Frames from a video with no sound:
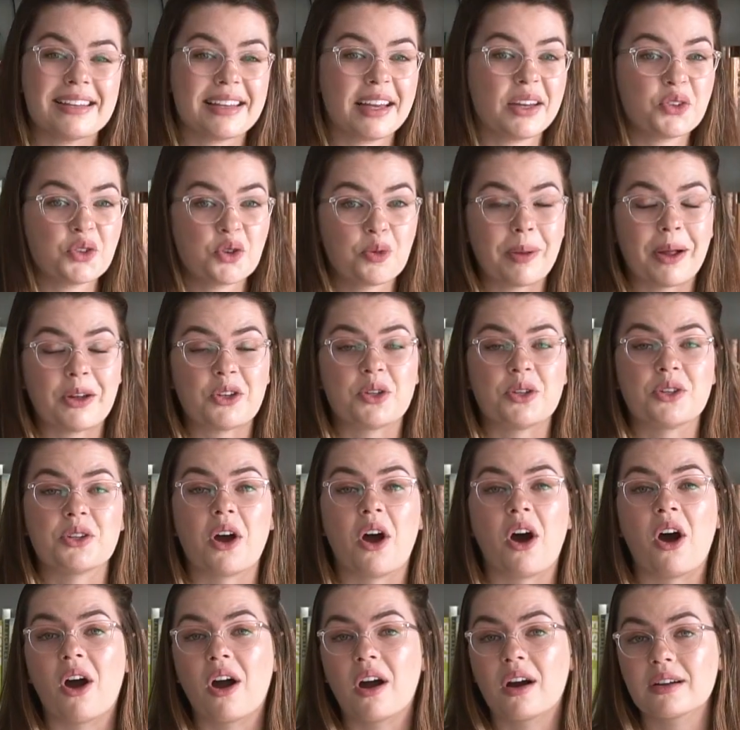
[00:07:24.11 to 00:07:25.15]
As Andrew mentioned, a
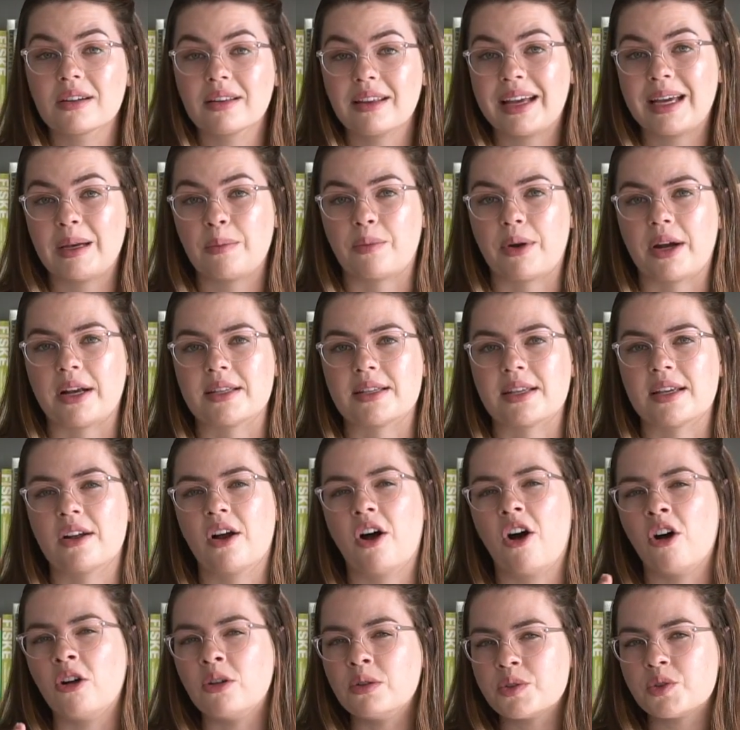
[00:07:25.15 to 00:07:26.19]
hardline Brexit
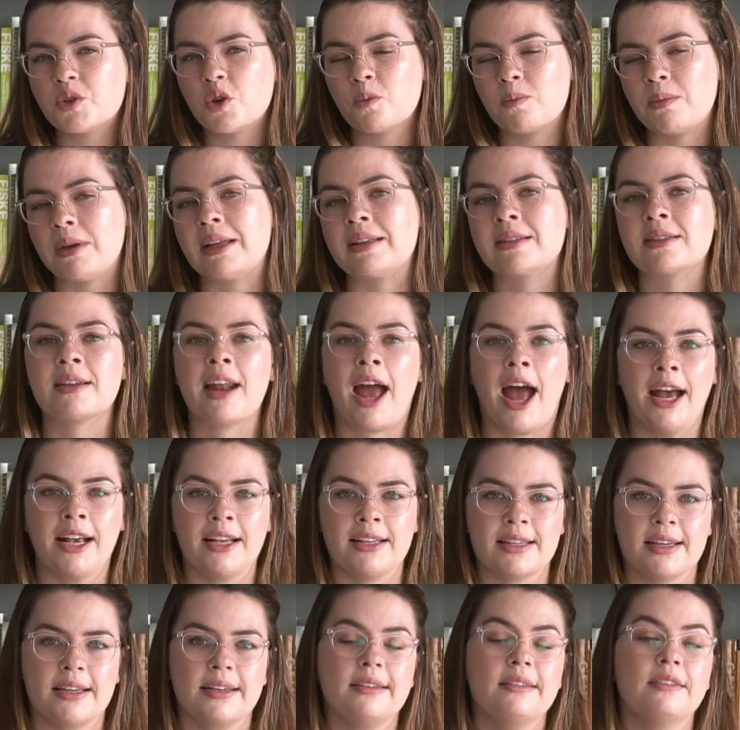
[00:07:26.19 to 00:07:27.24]
also means an
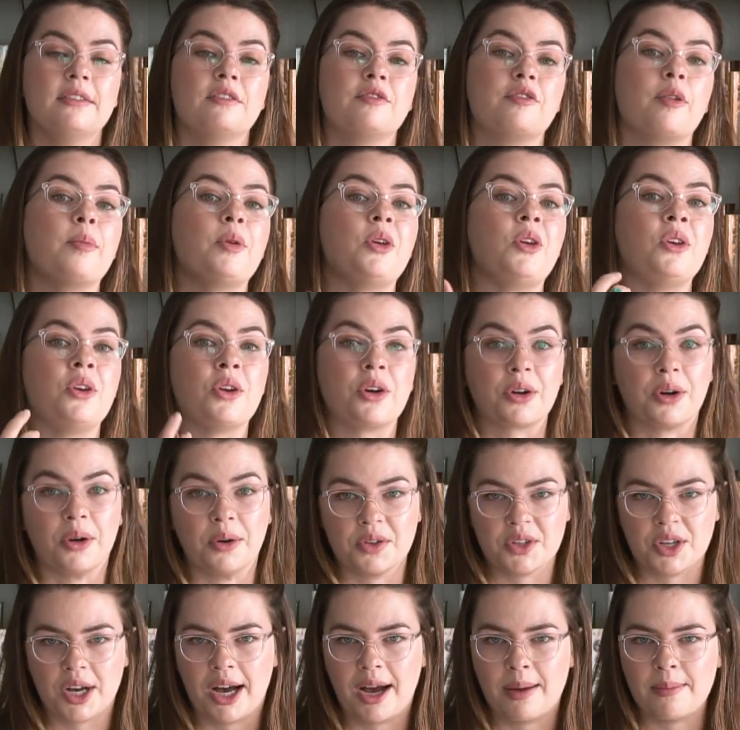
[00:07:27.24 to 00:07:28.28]
exit from
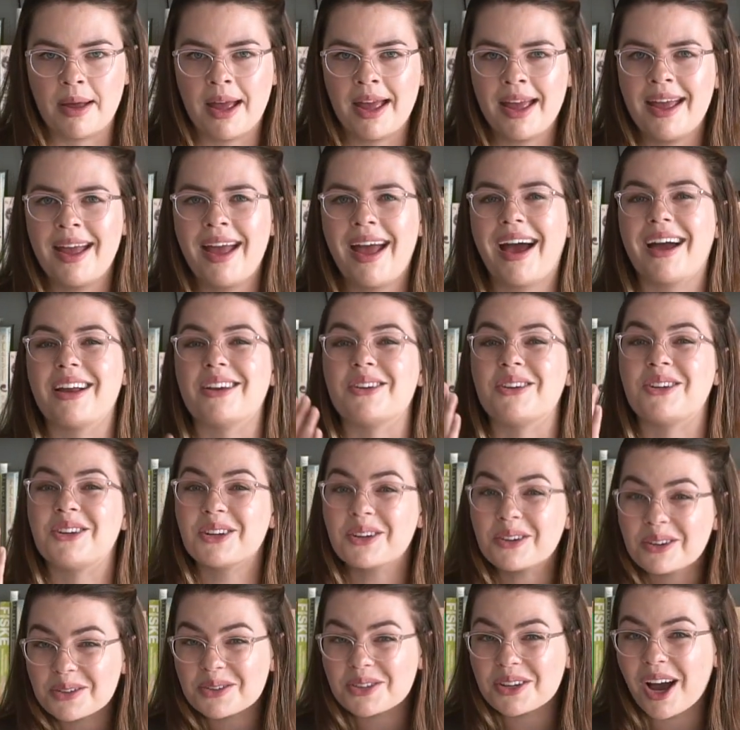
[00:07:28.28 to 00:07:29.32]
Euratom. And
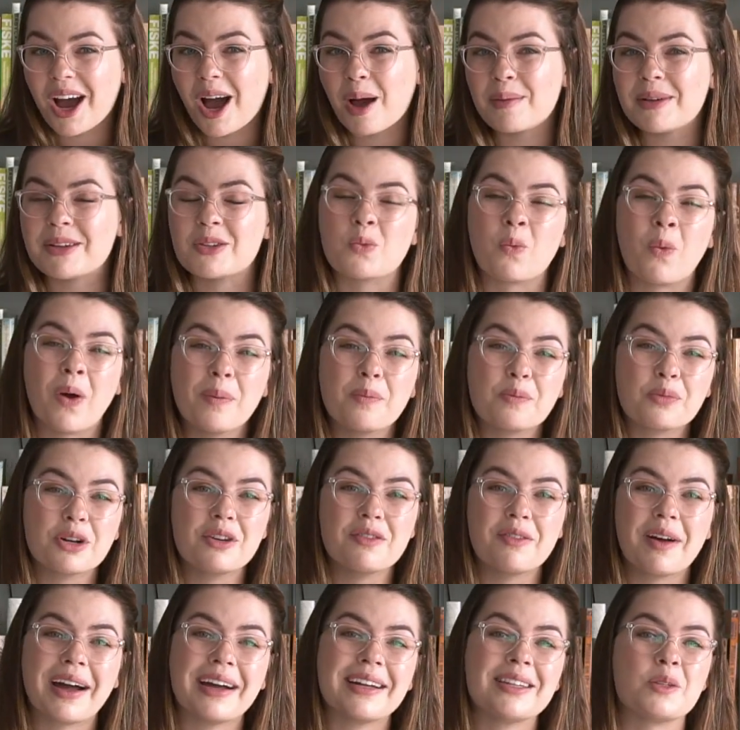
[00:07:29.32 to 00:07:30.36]
Euratom is what
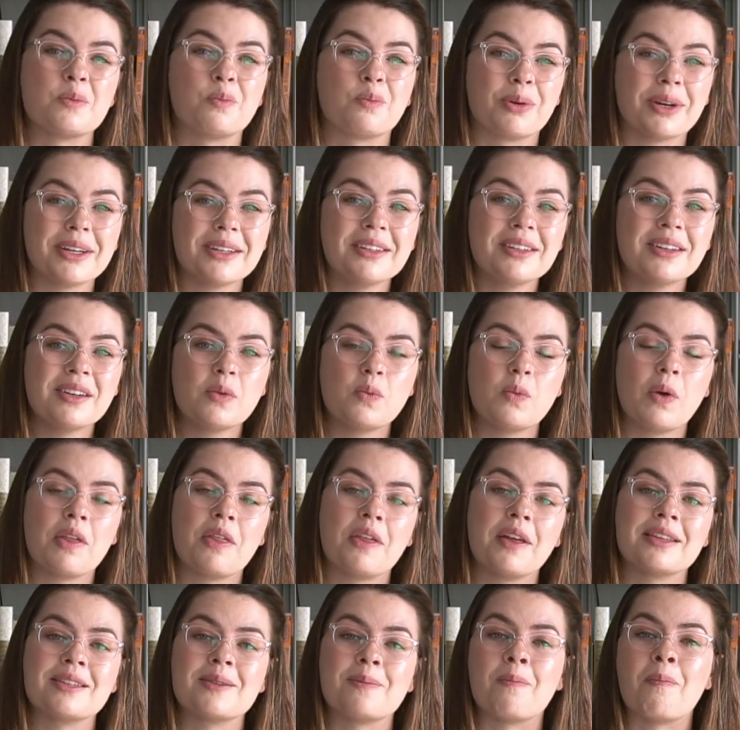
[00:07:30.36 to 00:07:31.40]
provides Britain
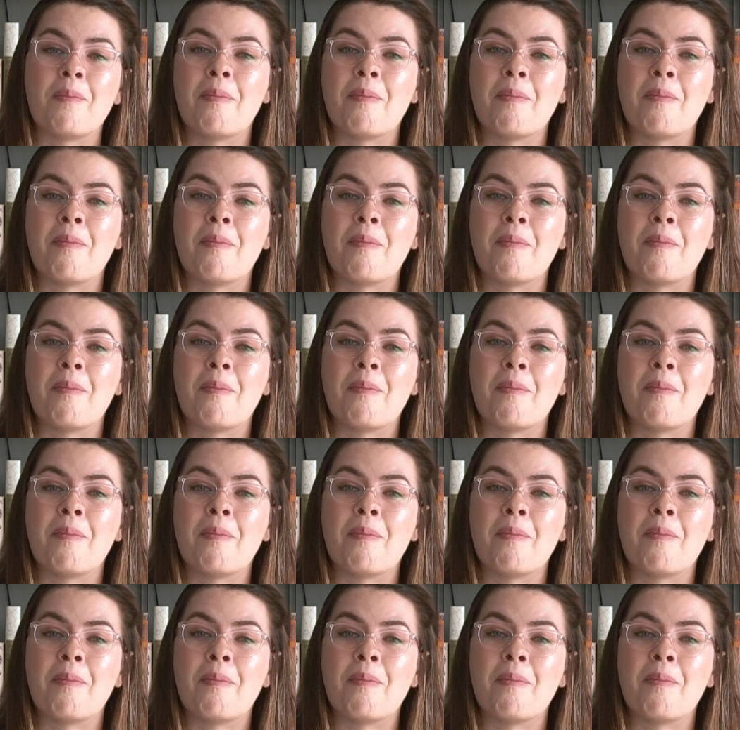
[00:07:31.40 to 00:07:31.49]
with its